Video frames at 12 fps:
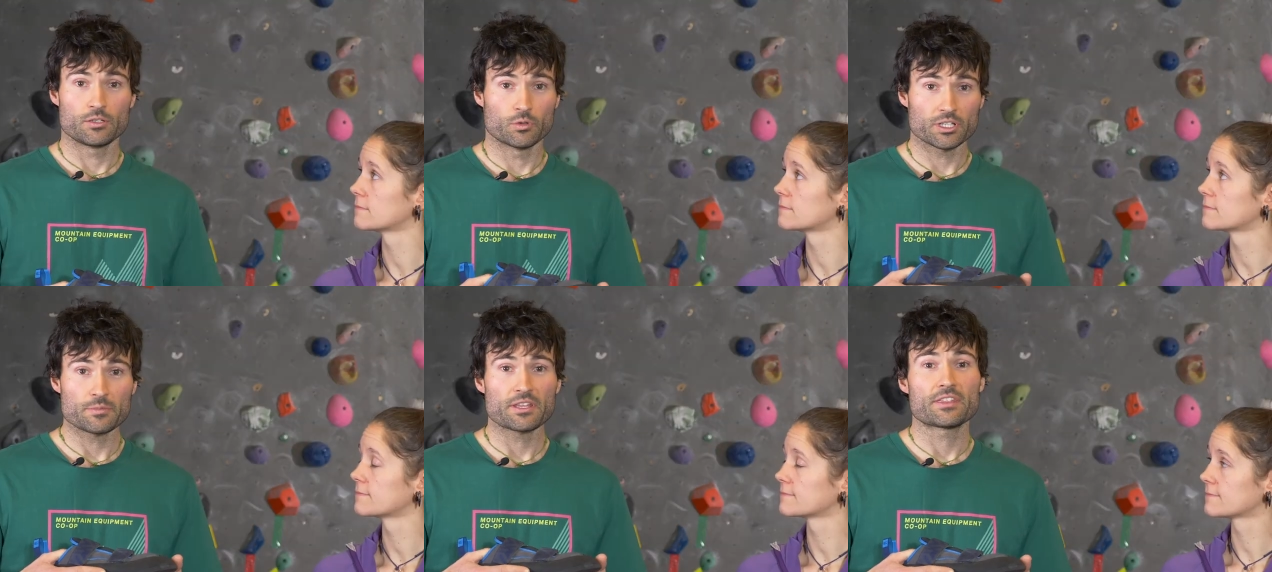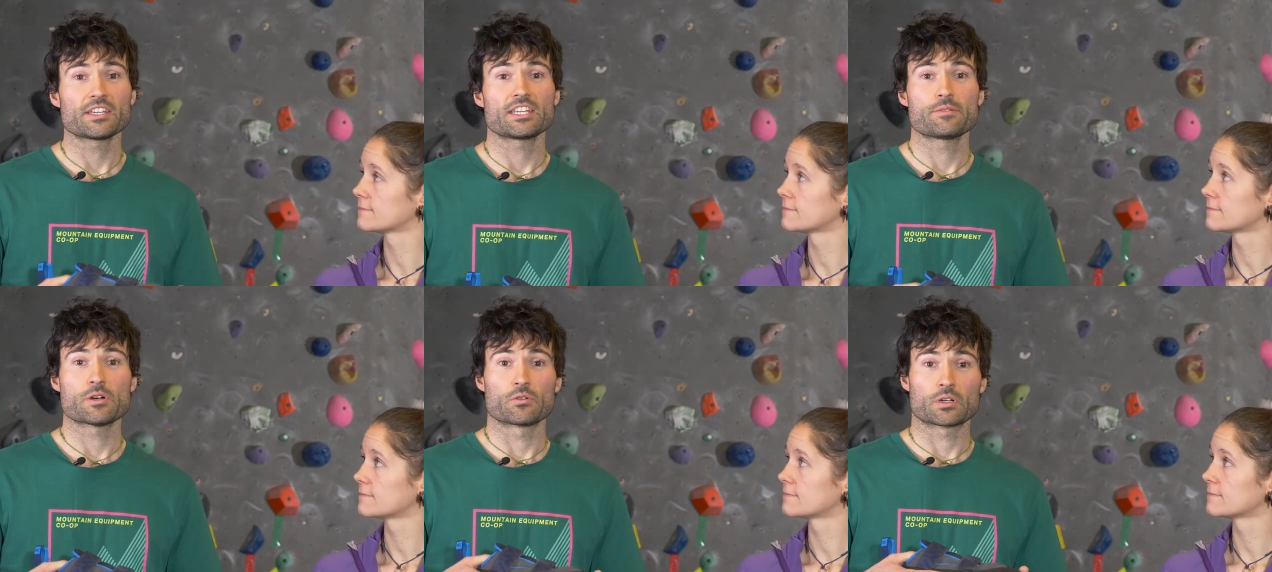Speaker 1: You want to be
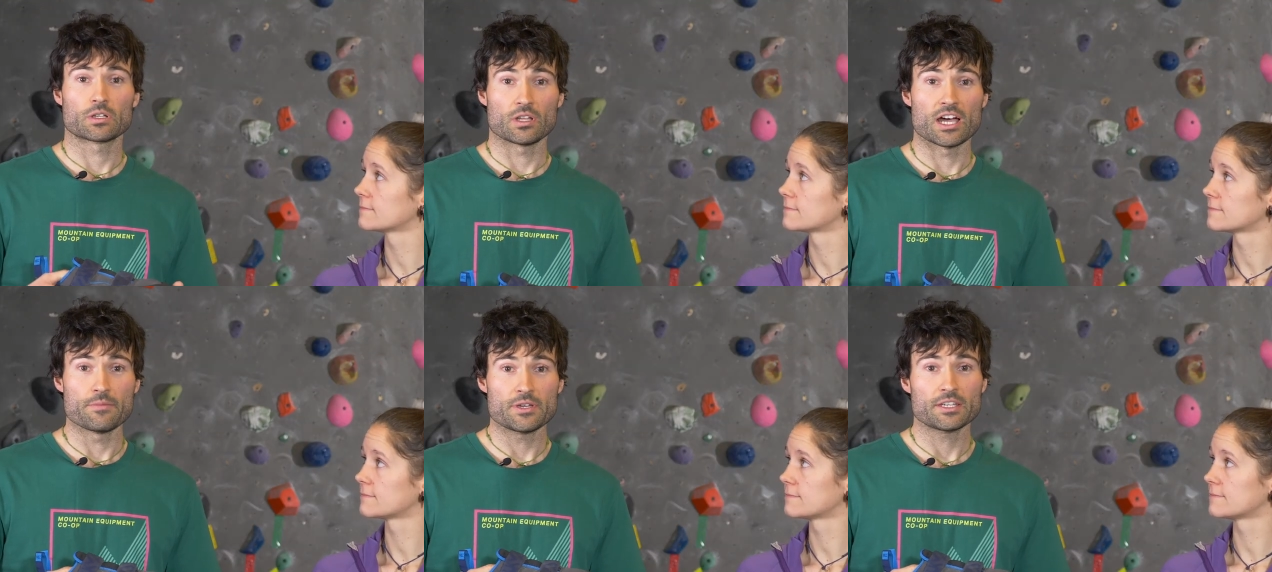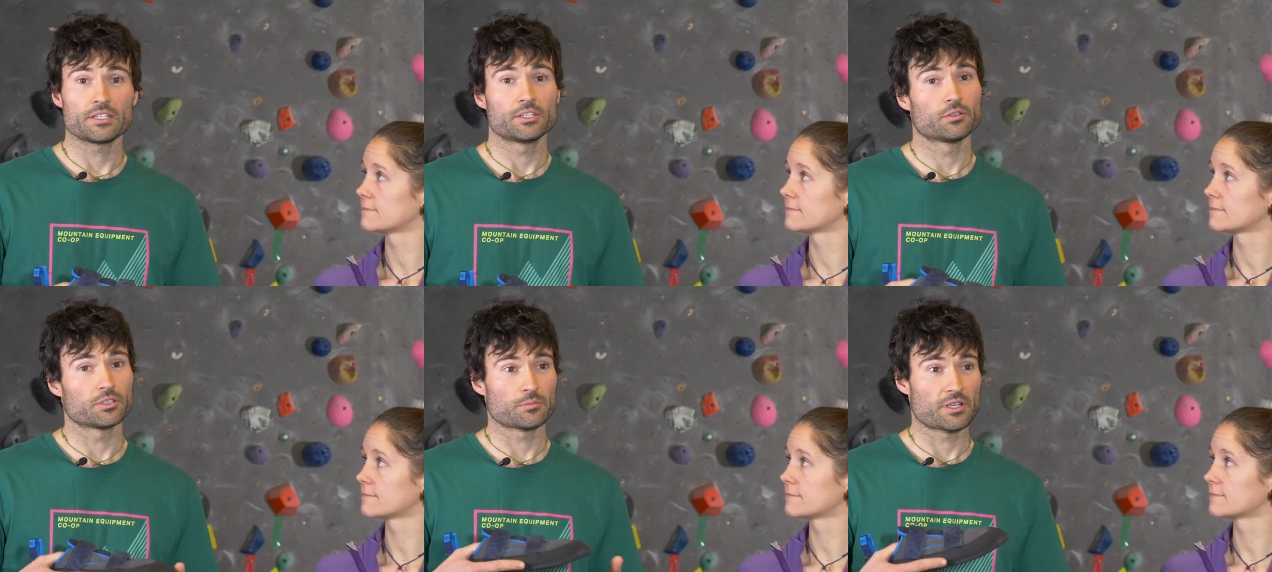thinking about climbing,
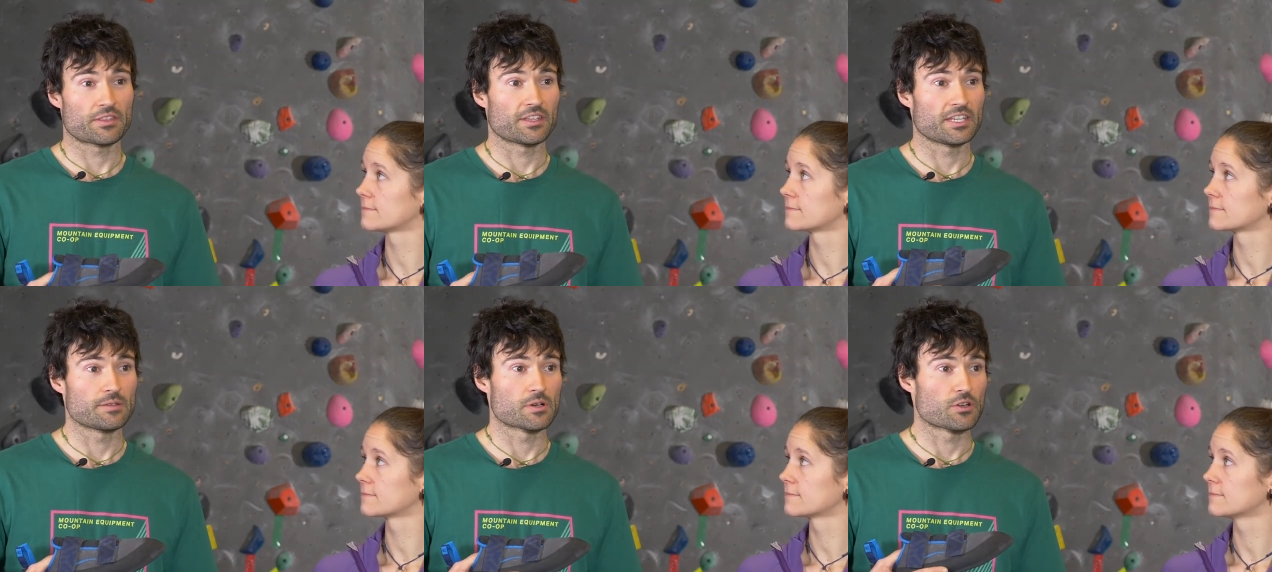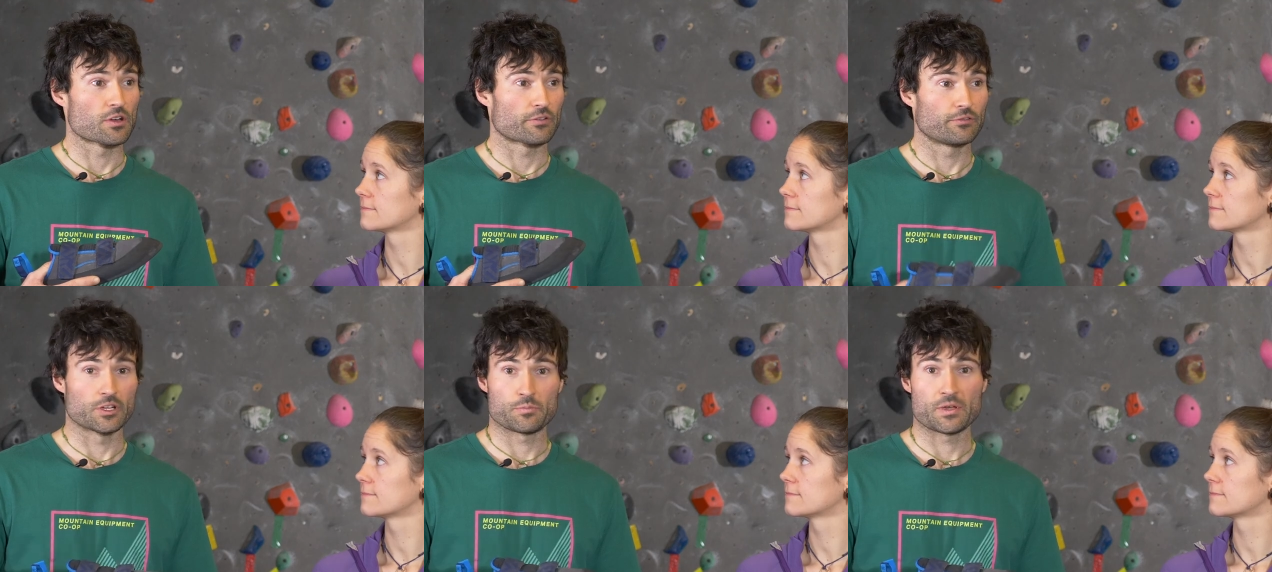you don't want to be thinking about your
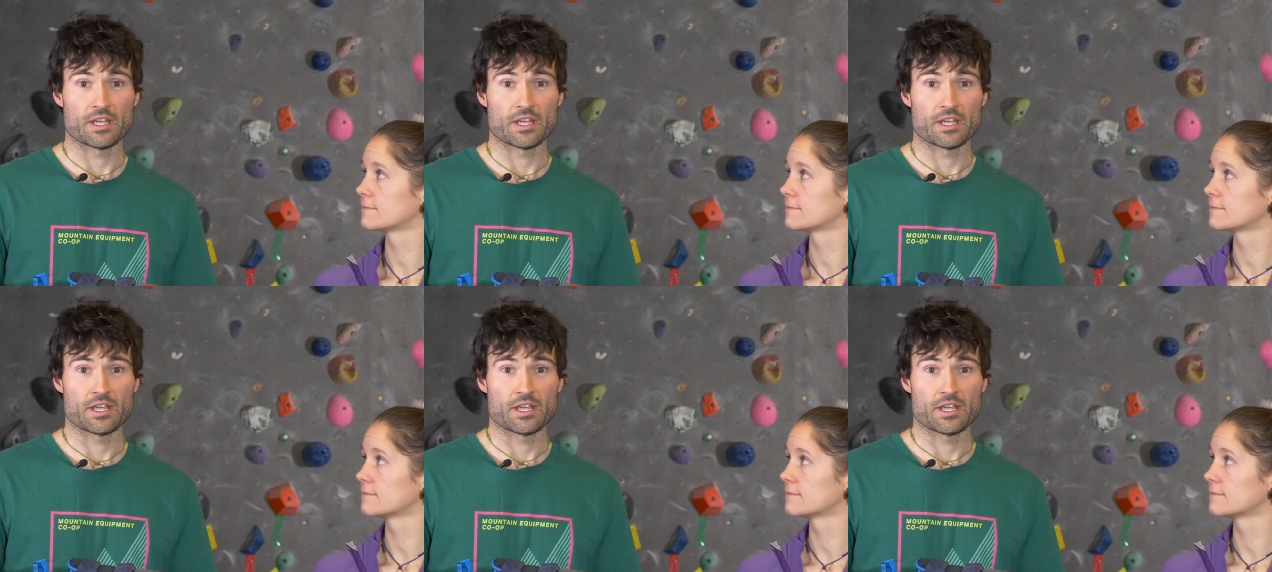foot